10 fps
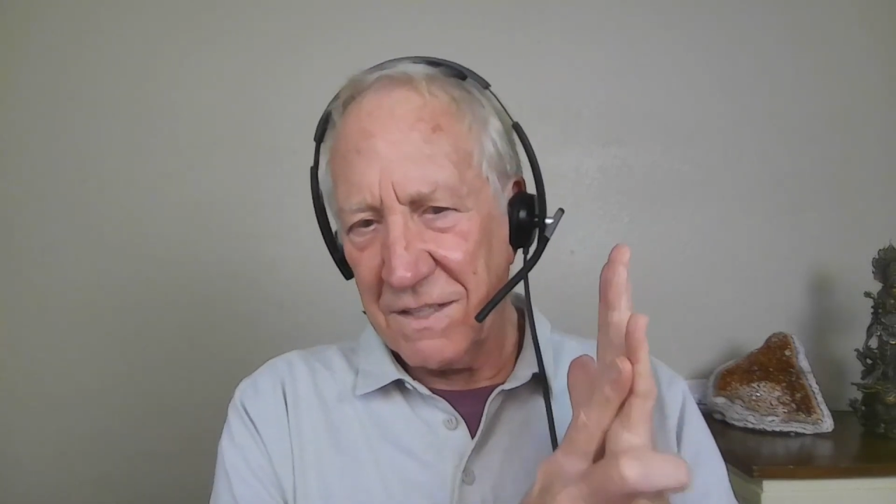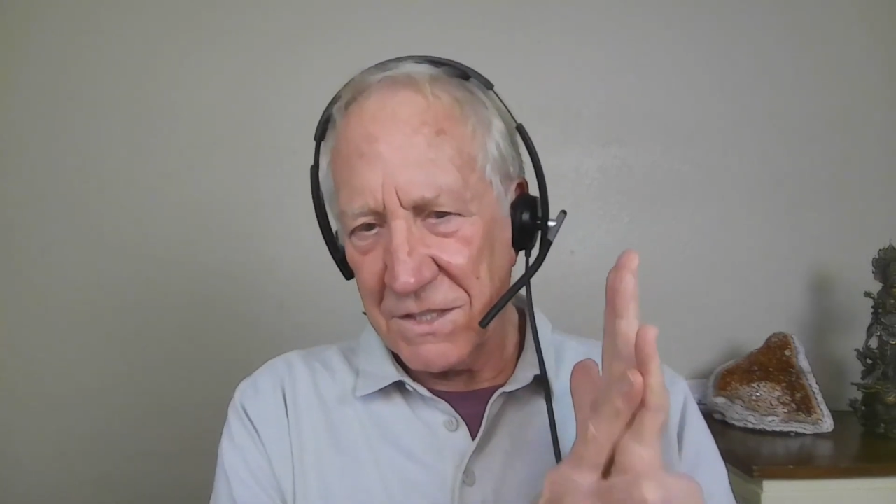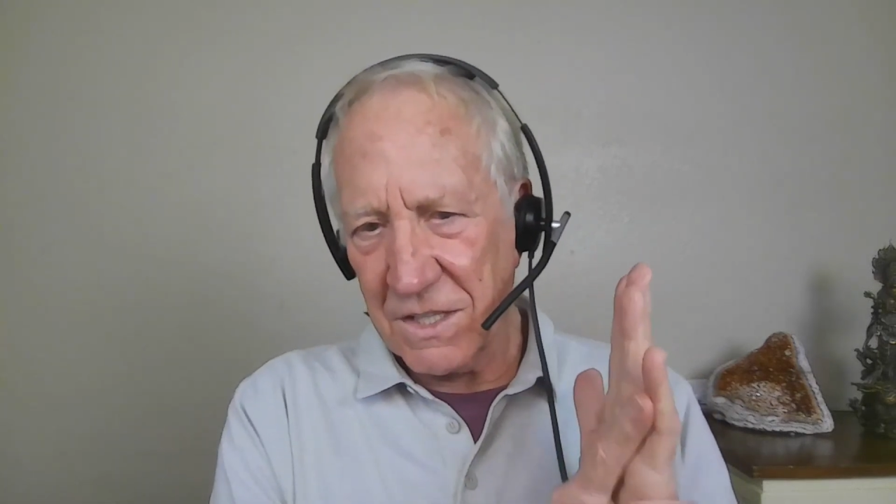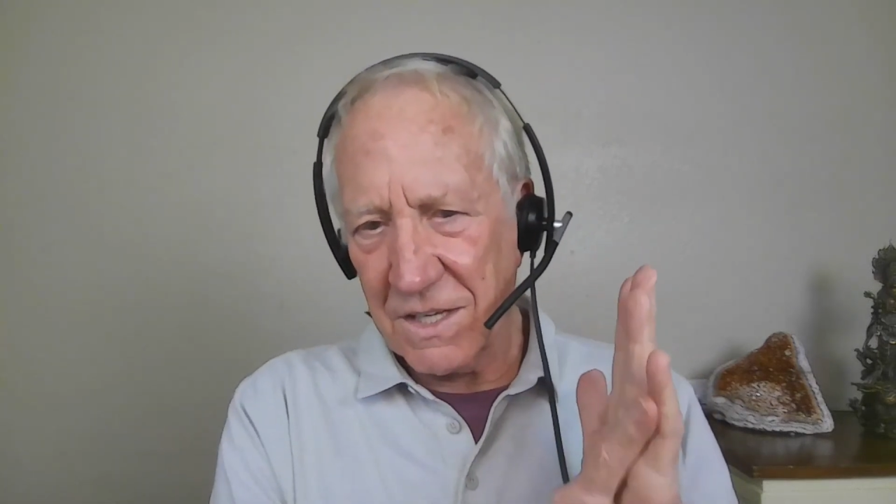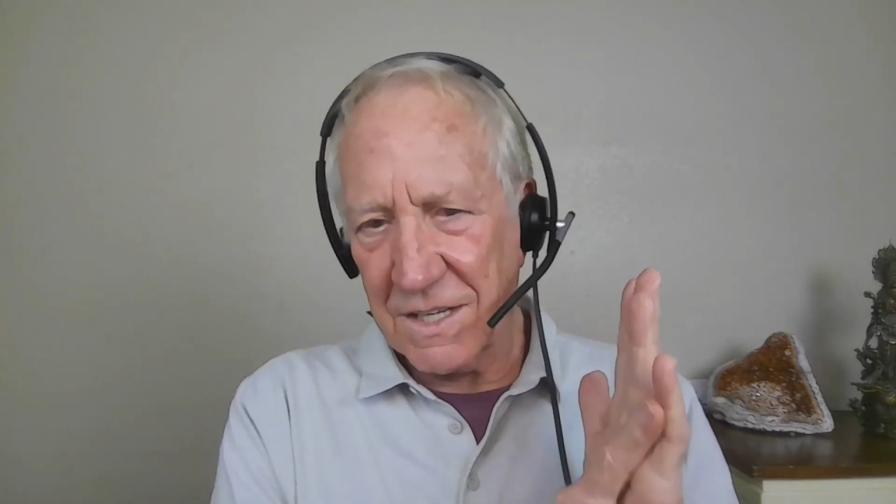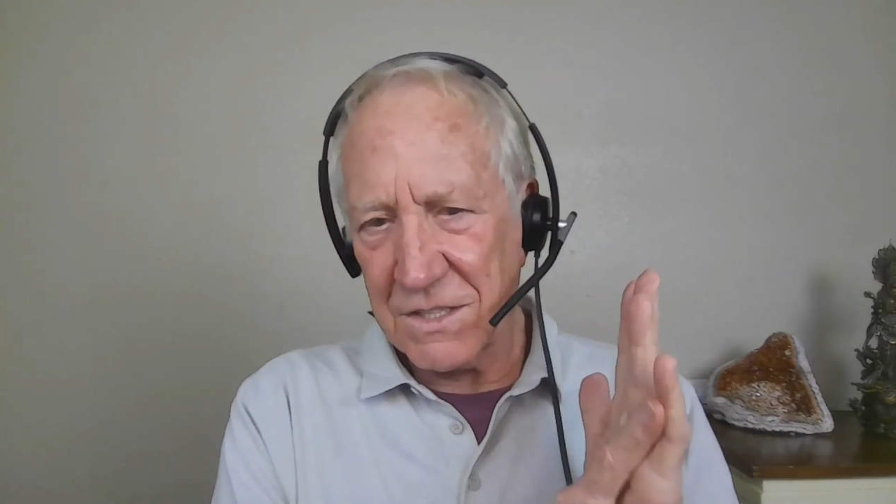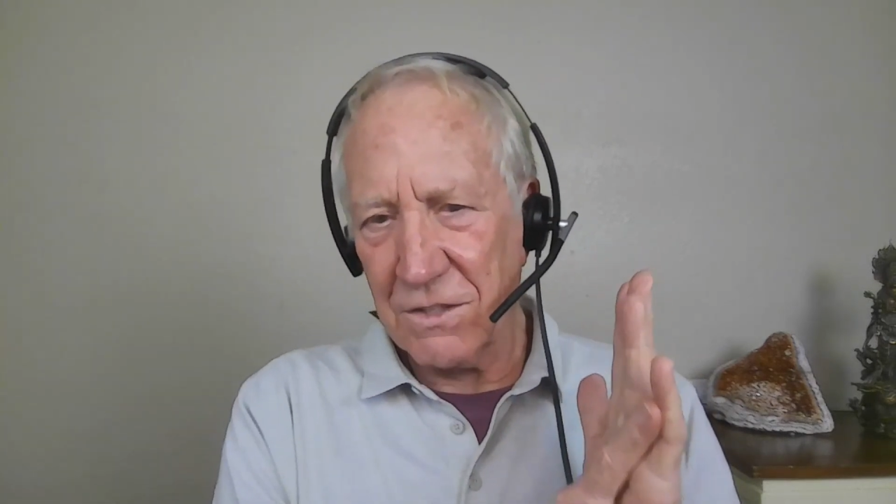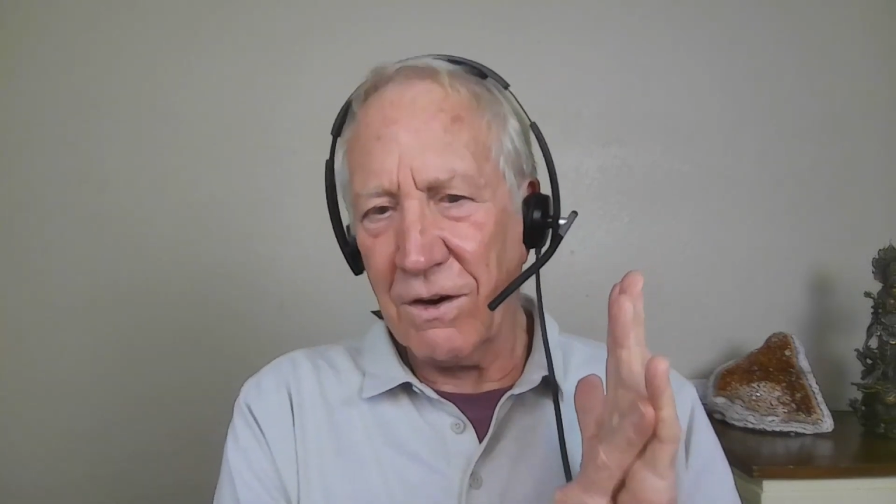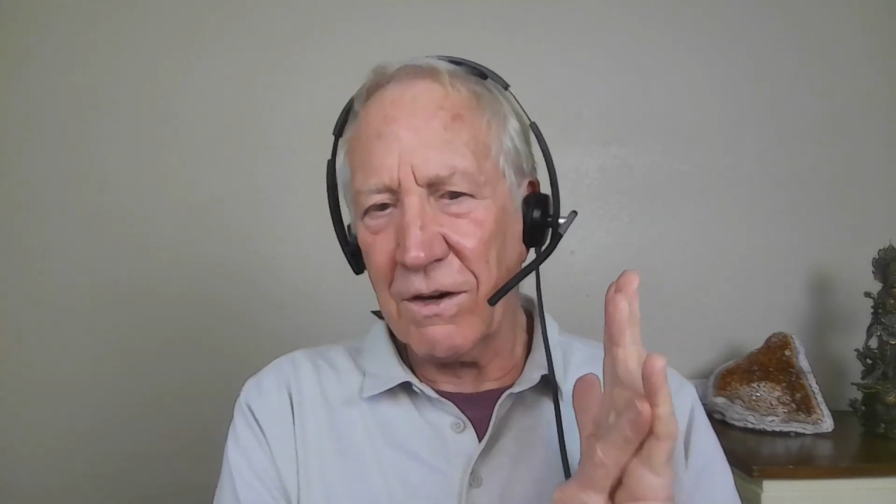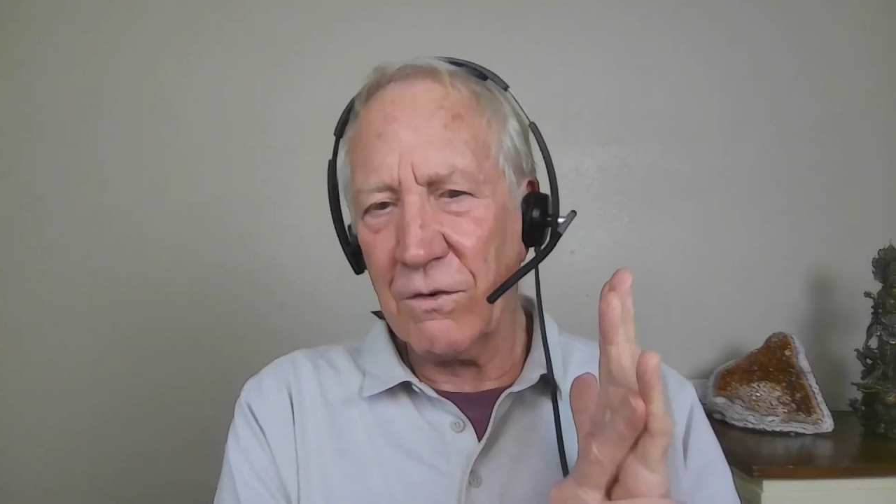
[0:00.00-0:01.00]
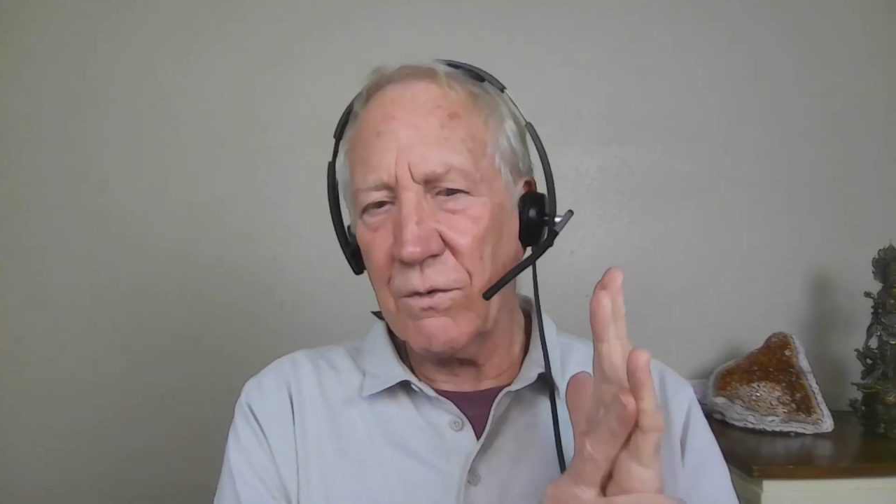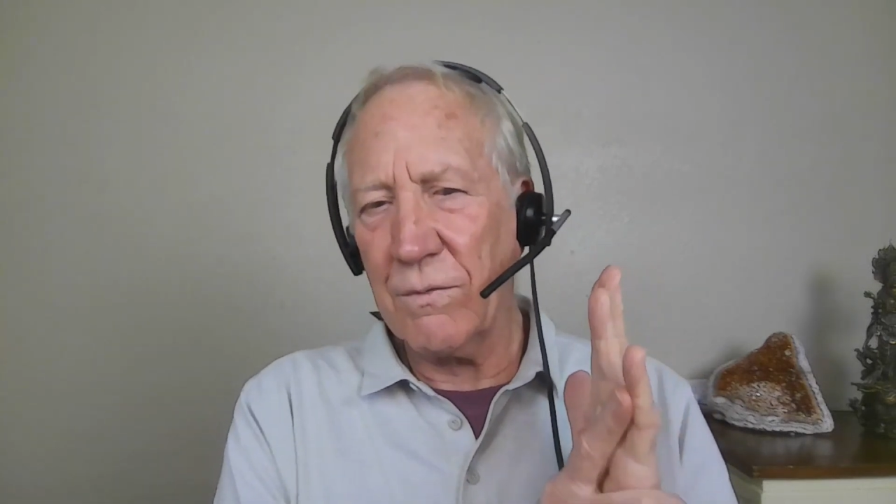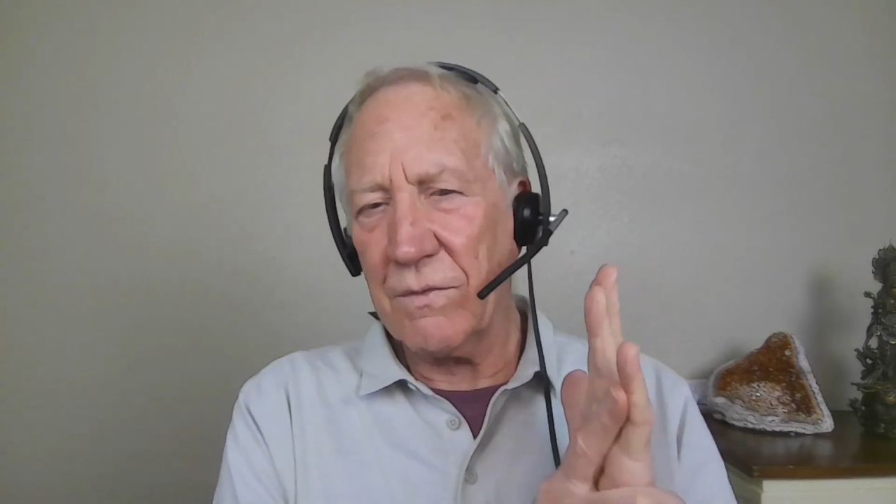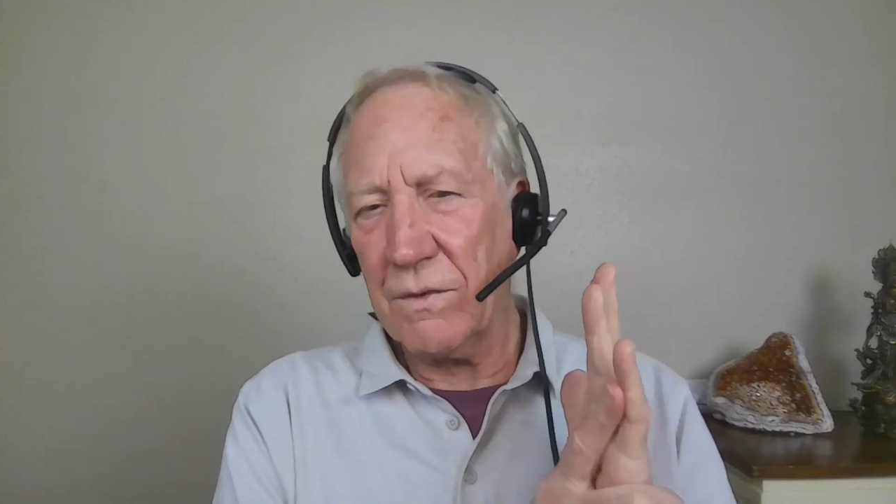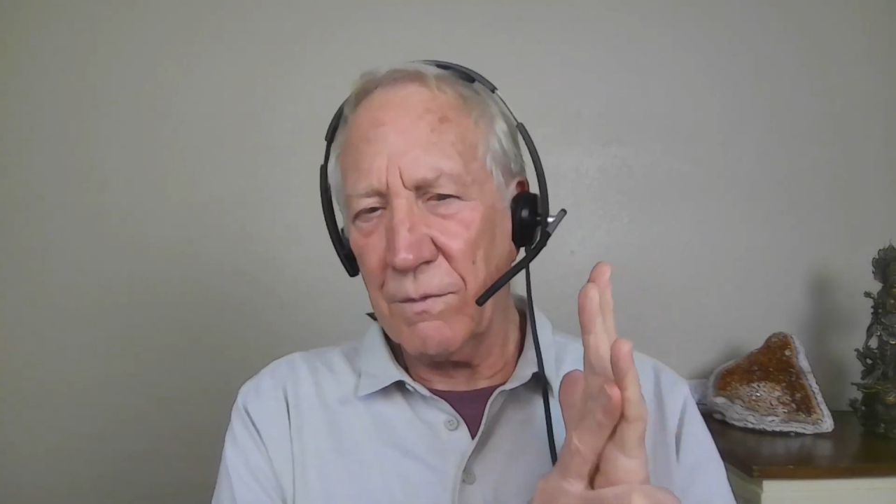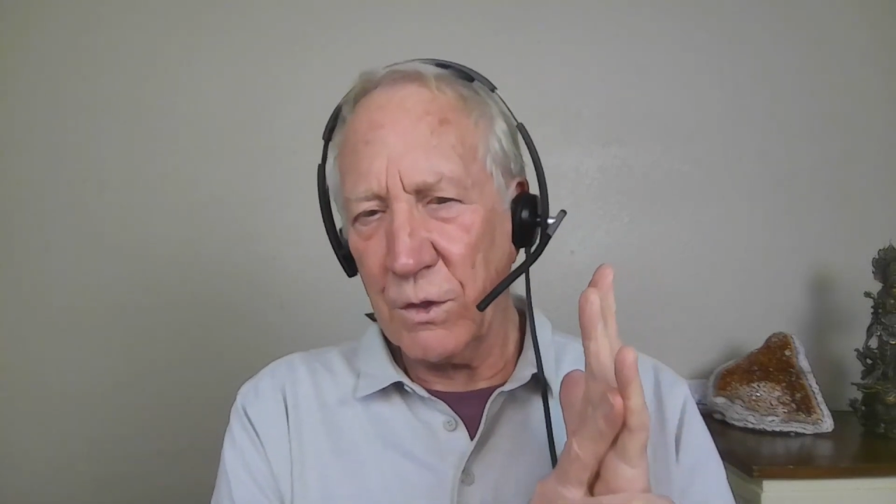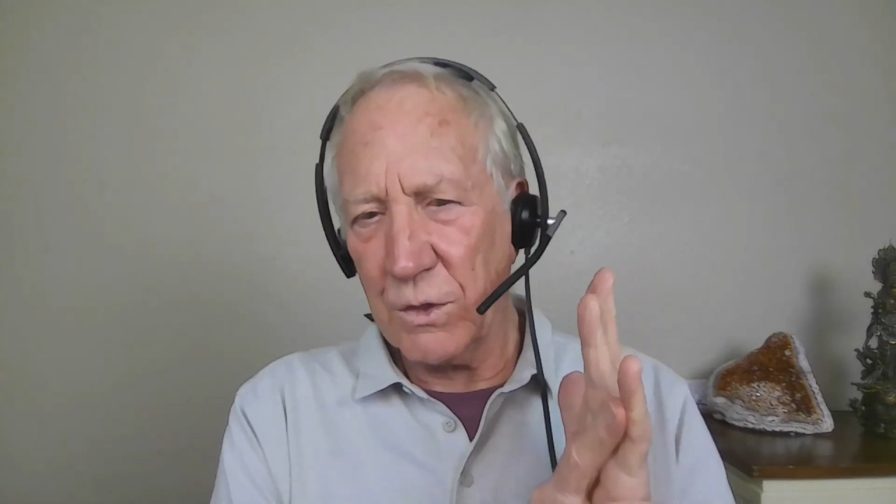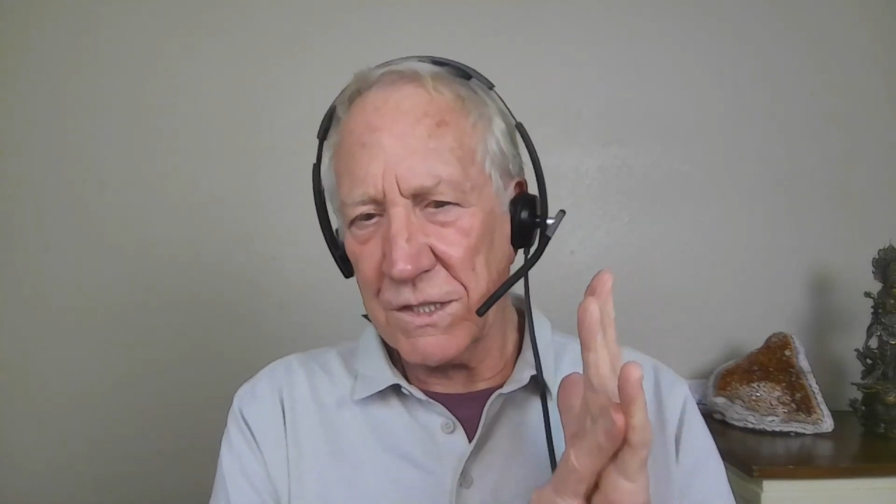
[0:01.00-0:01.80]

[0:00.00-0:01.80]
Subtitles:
listed as an autoimmune